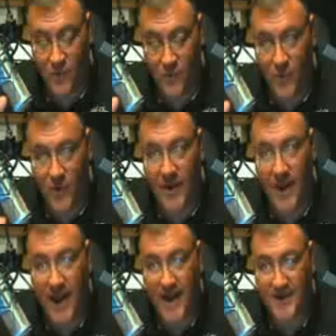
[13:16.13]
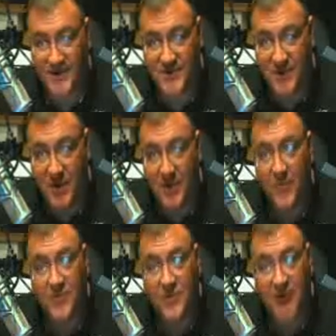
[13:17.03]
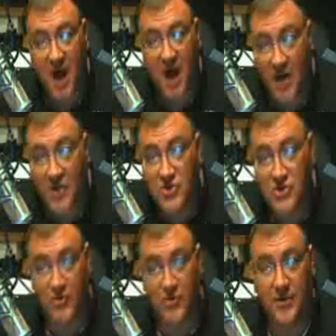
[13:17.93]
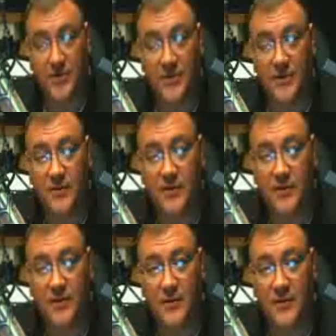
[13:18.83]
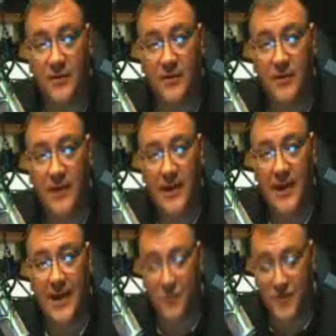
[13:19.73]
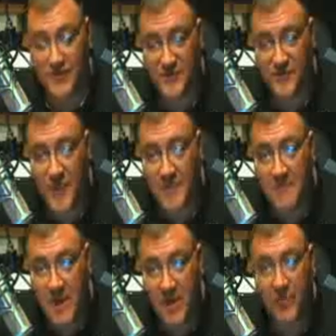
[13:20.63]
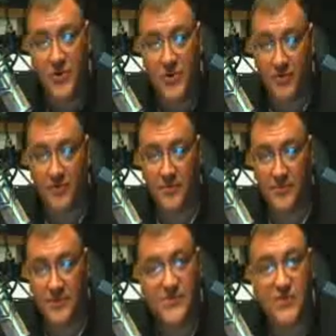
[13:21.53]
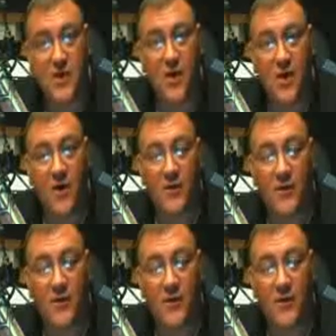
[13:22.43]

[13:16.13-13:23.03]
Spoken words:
when a spirit was conjured, it was familiar to Saul